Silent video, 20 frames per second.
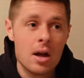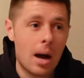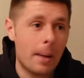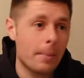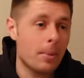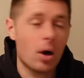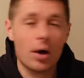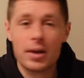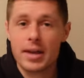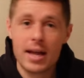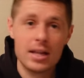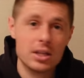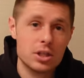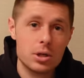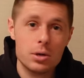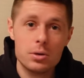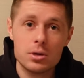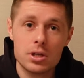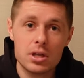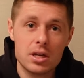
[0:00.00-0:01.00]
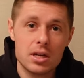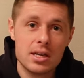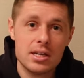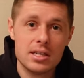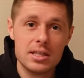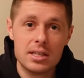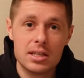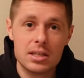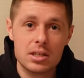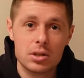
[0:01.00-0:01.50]
I'm not against using an
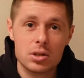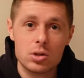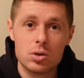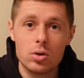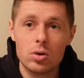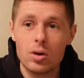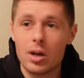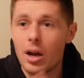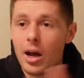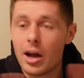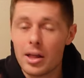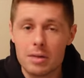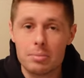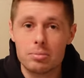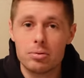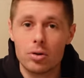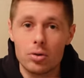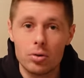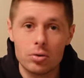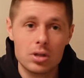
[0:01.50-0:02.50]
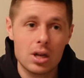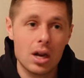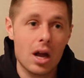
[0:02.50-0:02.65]
easy disc at all. I like the product.